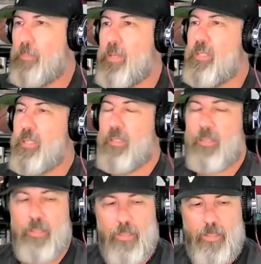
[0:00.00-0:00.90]
business.
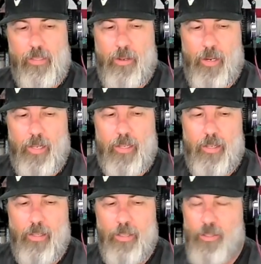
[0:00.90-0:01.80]
All right.
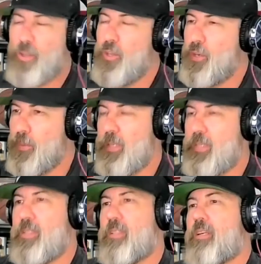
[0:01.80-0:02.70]
Let's talk your
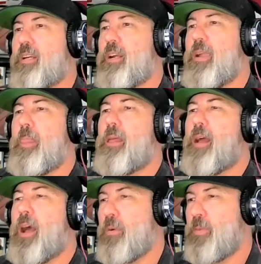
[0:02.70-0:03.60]
business. Mm-hmm.
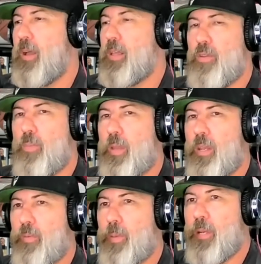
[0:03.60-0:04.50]
However, you've
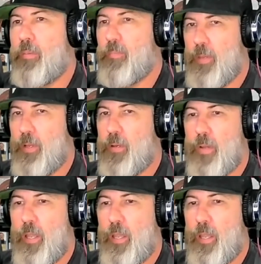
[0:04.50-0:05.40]
been in,
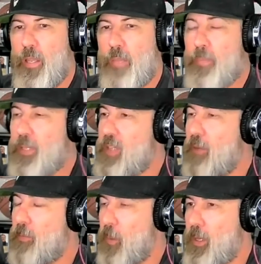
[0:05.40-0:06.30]
in business
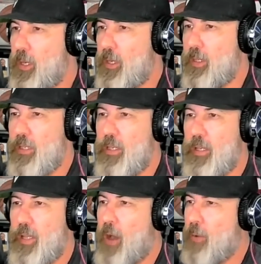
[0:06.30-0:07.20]
now 4 years.
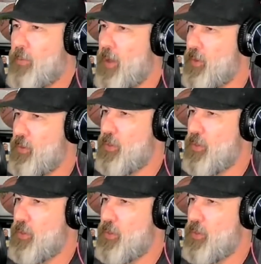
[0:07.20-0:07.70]
How have revenues